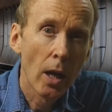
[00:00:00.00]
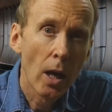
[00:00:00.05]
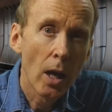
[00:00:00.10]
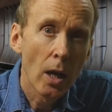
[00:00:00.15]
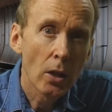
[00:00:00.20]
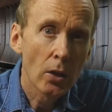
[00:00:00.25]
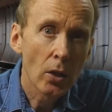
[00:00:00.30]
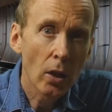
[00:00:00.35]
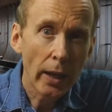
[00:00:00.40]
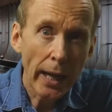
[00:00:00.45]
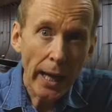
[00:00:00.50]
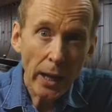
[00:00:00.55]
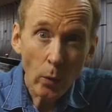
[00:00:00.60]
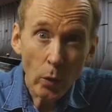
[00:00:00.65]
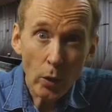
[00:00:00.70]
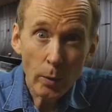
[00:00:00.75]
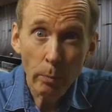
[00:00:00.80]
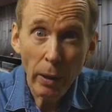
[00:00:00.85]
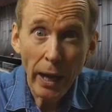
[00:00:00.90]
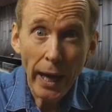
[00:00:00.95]
So
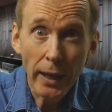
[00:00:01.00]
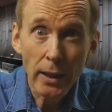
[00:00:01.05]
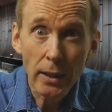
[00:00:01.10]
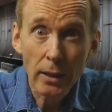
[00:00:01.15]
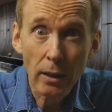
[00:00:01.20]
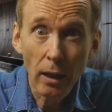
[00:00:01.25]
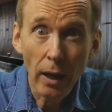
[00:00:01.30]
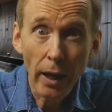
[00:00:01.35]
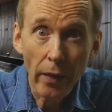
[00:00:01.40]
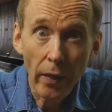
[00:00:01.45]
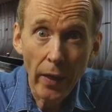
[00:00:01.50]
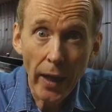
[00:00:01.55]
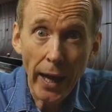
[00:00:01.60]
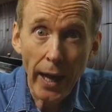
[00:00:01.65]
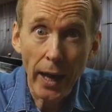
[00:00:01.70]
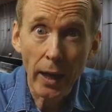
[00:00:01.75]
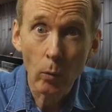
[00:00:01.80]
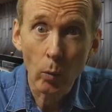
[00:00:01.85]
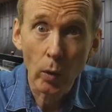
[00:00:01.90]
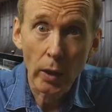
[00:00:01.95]
language patterns like
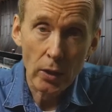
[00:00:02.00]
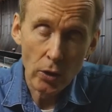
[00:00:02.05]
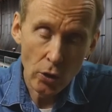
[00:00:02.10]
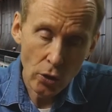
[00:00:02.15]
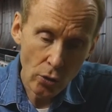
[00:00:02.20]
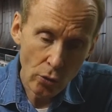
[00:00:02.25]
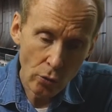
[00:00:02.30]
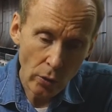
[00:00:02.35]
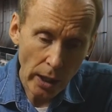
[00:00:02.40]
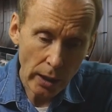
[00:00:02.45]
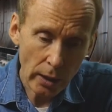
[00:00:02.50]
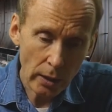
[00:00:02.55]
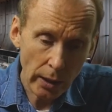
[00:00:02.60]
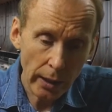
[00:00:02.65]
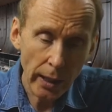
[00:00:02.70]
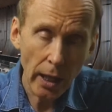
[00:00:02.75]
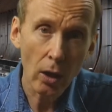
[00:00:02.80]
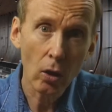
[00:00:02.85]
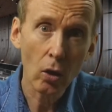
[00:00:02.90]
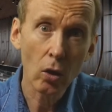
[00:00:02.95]
that will instruct
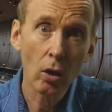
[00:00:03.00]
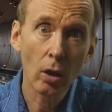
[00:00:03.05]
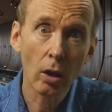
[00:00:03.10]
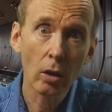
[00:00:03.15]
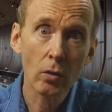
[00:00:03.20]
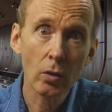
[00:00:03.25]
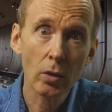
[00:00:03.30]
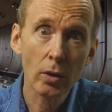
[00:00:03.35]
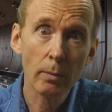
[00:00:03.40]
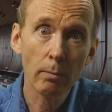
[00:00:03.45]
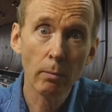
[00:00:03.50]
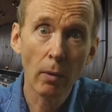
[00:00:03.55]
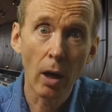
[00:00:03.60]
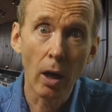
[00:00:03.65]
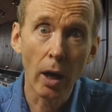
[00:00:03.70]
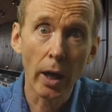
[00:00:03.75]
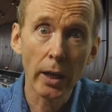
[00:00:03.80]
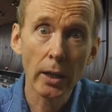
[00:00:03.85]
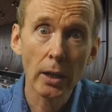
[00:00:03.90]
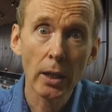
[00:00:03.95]
the unconscious
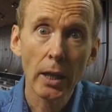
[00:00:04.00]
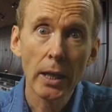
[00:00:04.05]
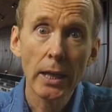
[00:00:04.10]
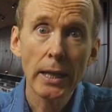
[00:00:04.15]
mind